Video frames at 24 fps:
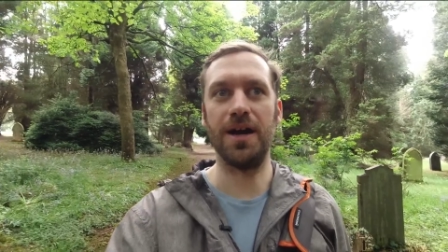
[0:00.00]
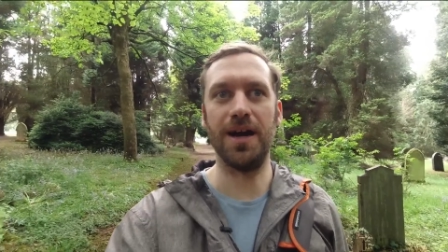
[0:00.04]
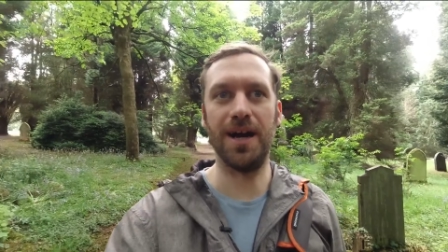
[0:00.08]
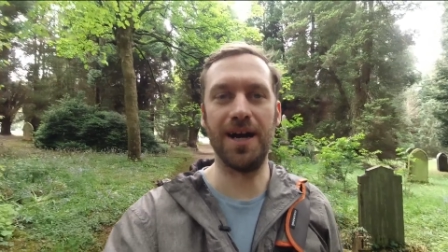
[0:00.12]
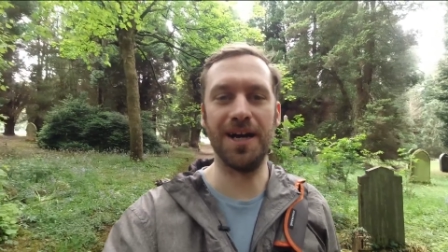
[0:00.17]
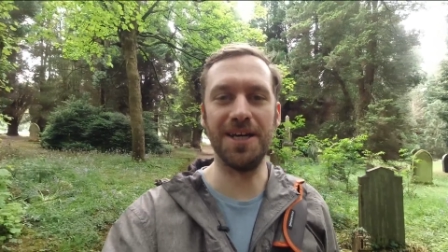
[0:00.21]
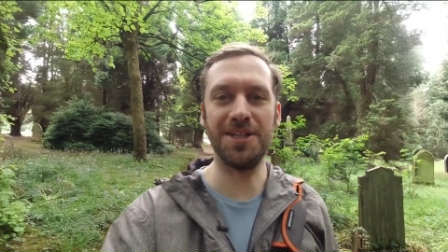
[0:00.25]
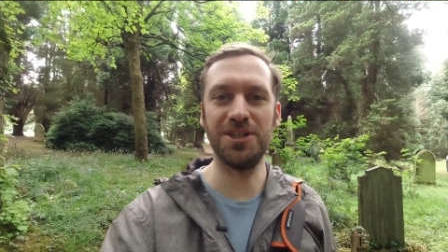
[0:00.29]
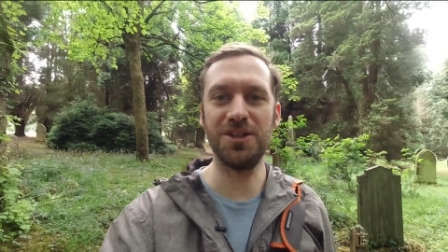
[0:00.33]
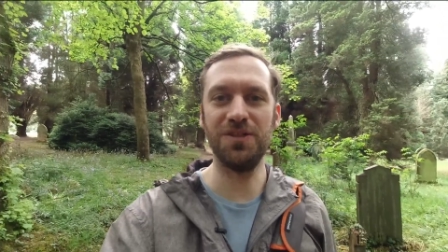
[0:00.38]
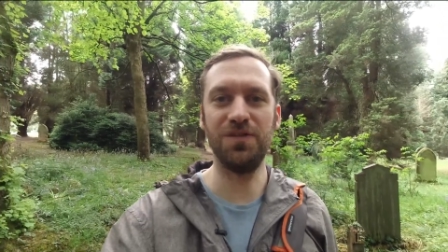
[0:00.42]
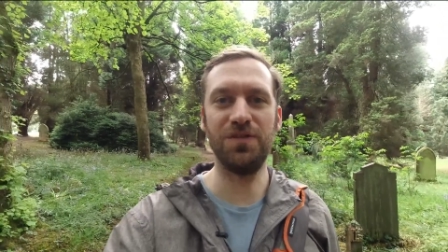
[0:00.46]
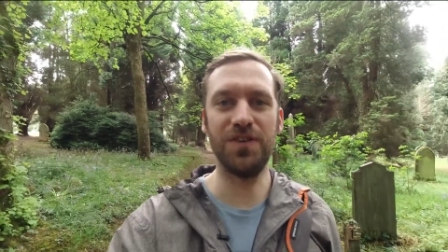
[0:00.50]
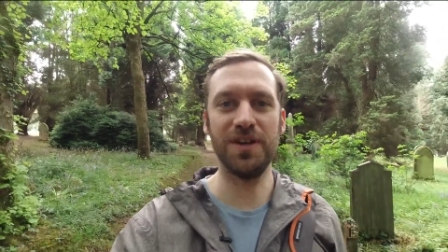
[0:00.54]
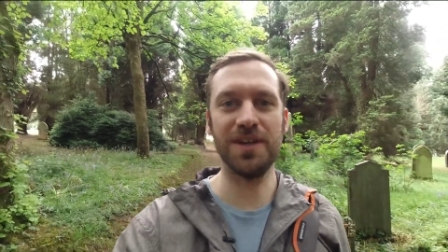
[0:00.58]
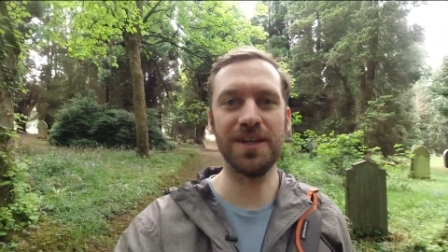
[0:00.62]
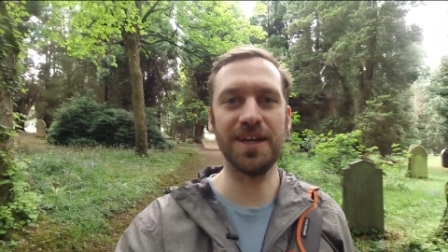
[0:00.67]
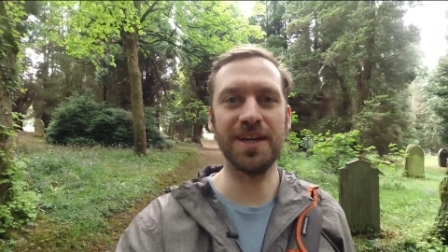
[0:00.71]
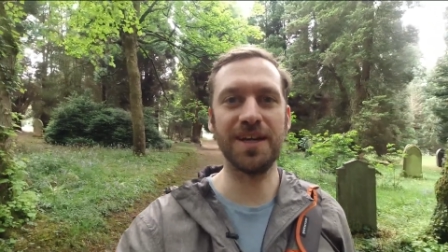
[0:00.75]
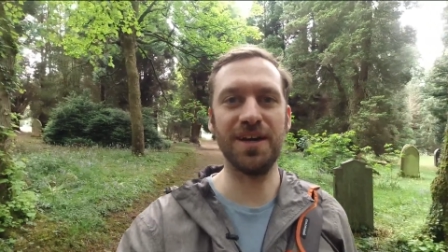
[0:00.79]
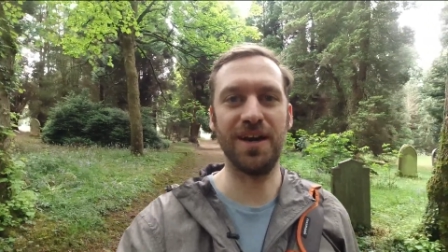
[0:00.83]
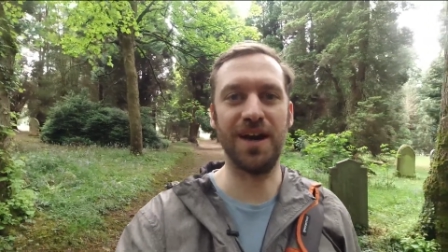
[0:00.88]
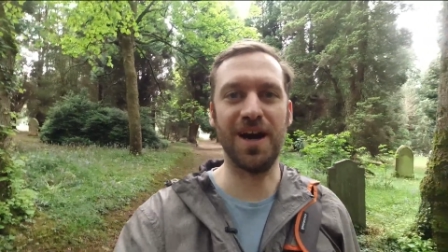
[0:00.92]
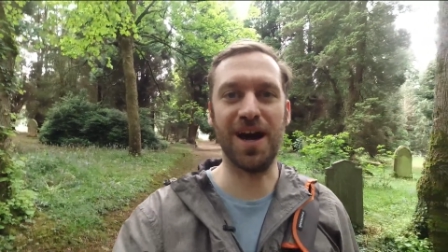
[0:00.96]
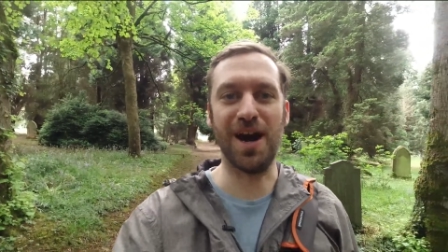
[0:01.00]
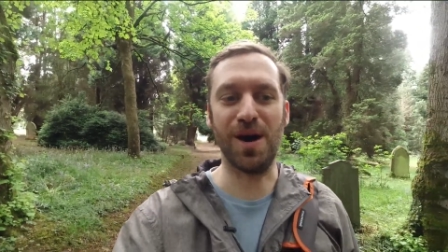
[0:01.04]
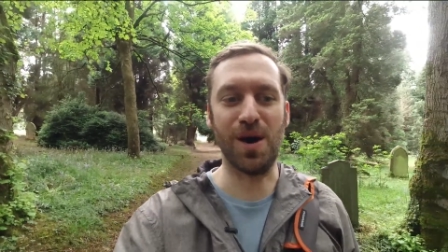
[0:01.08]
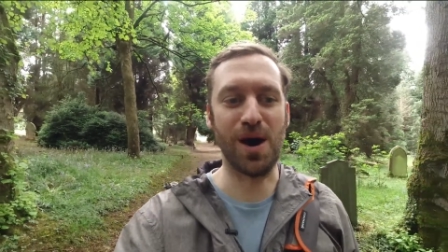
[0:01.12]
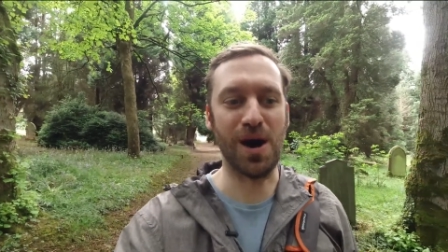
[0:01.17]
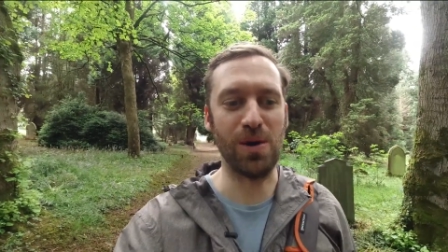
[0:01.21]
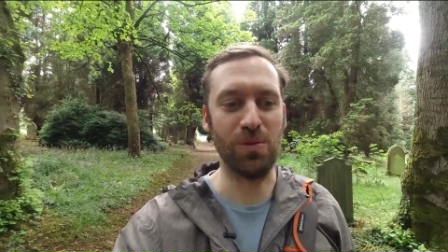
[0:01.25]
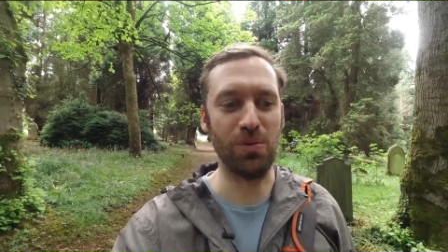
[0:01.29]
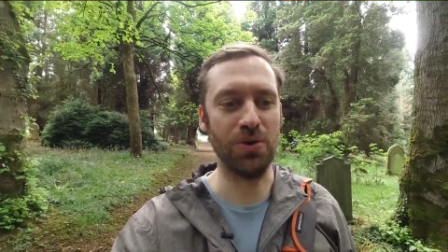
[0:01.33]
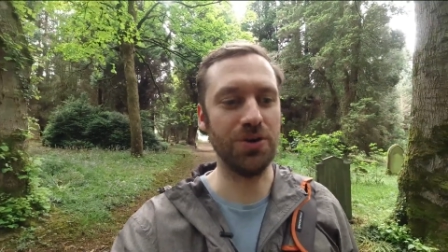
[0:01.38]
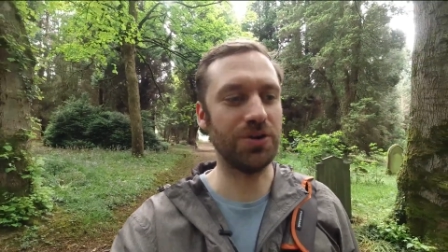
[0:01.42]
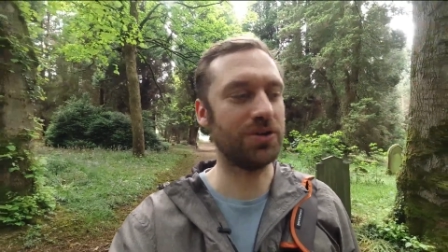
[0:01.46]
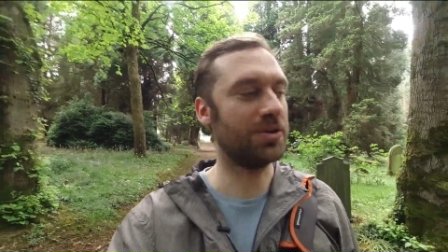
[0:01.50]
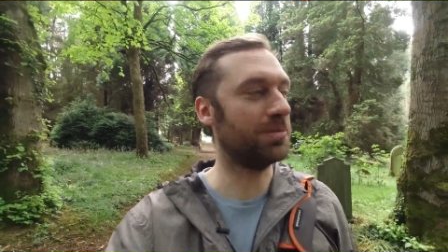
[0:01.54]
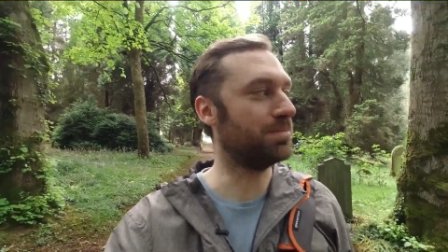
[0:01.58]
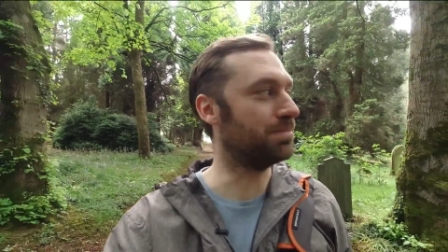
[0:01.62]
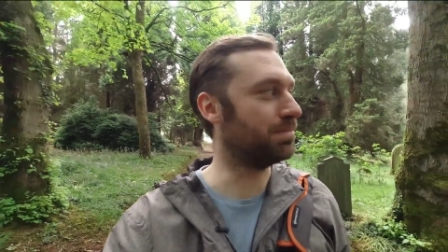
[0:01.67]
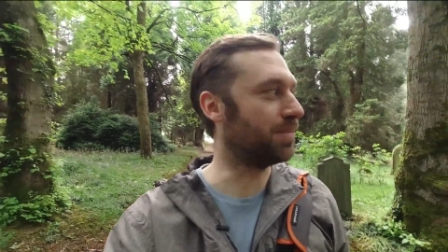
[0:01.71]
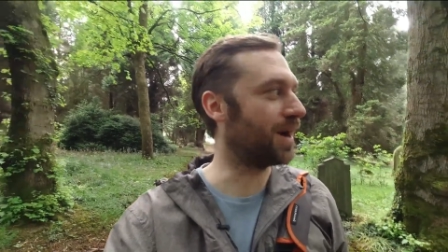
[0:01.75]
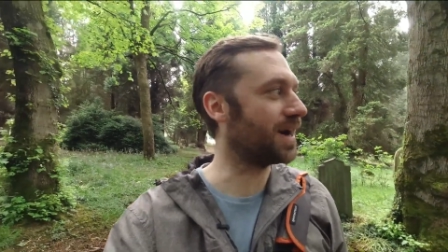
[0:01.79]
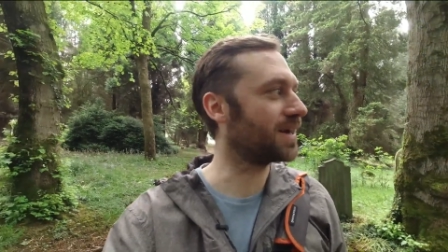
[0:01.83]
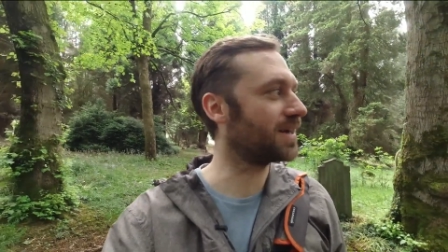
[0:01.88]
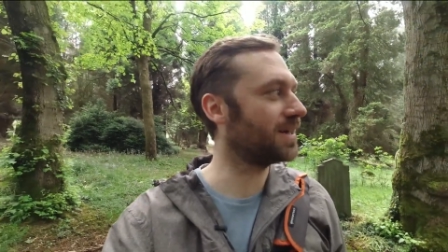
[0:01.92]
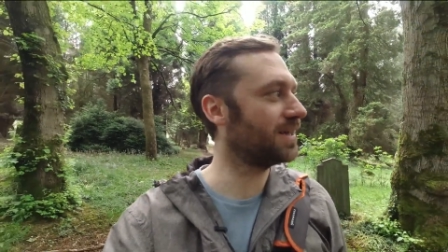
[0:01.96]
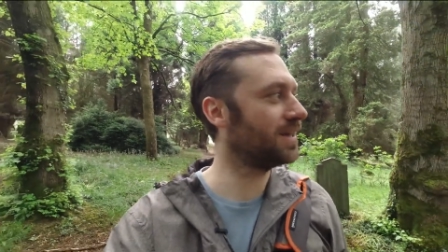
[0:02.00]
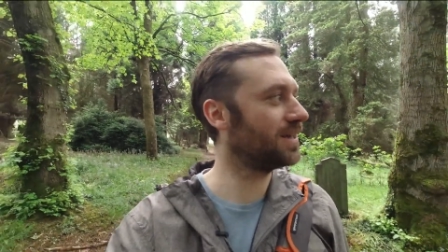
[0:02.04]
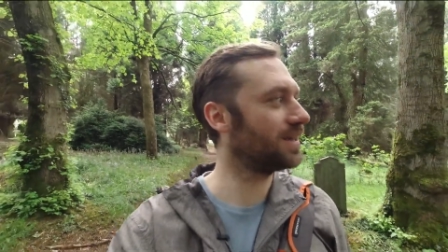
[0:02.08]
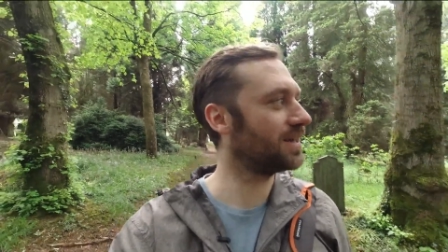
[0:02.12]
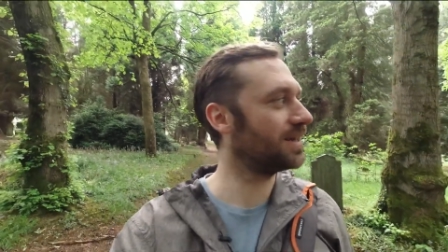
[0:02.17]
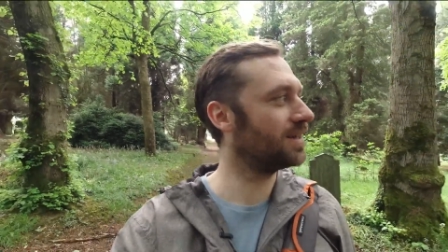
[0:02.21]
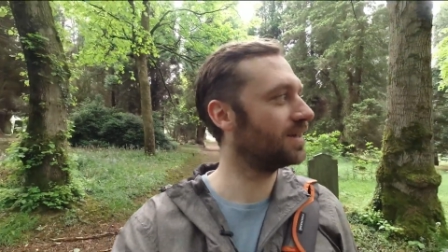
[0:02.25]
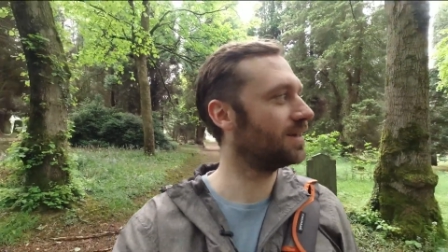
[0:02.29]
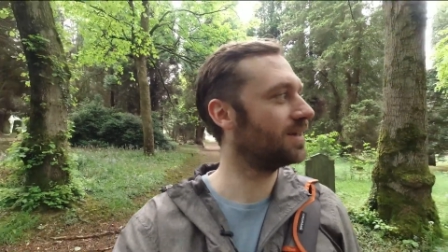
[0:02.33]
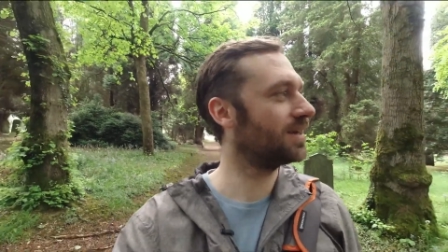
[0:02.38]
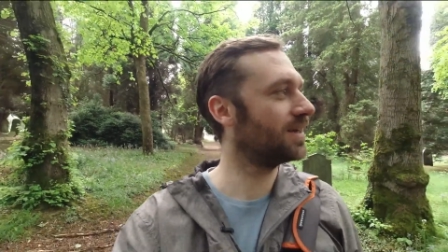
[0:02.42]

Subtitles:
I actually feel like I want to come back here,